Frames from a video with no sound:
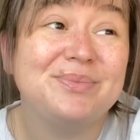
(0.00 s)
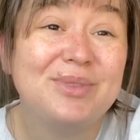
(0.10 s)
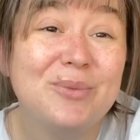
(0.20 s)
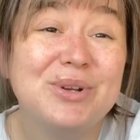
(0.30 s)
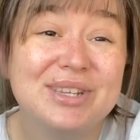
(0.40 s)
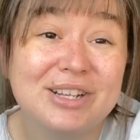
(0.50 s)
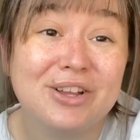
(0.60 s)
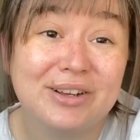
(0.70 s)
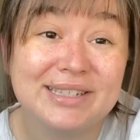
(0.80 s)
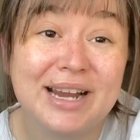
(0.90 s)
which is a
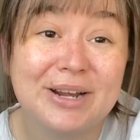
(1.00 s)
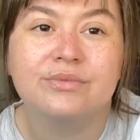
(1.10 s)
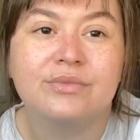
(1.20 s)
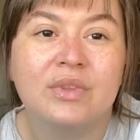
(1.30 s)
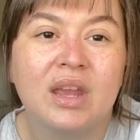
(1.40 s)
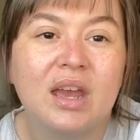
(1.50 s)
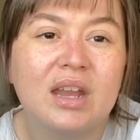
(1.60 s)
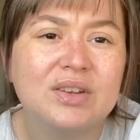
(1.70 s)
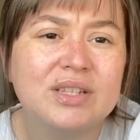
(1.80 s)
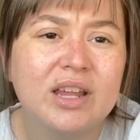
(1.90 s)
lot of time.
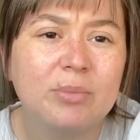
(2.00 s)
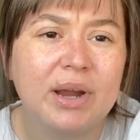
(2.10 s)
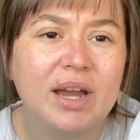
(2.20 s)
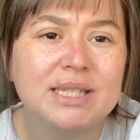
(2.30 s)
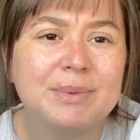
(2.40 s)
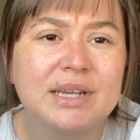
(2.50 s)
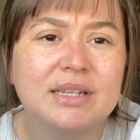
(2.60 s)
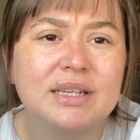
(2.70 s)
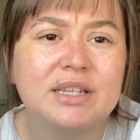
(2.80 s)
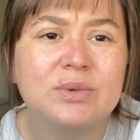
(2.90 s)
And I was telling my
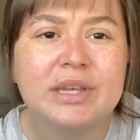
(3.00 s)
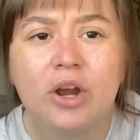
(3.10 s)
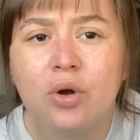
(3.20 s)
husband, because he was like,